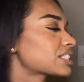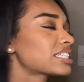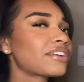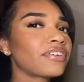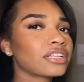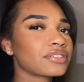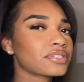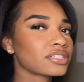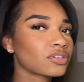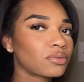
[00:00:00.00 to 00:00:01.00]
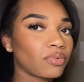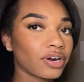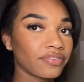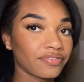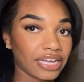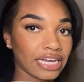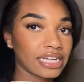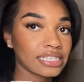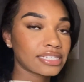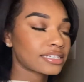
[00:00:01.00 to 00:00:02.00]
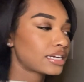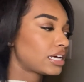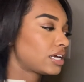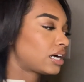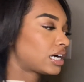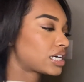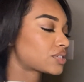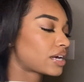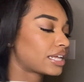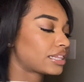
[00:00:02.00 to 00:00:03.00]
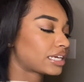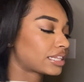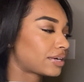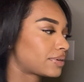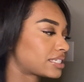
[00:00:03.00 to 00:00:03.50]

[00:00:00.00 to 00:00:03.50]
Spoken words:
because I feel like this is a little more advanced. so I didn't think there was a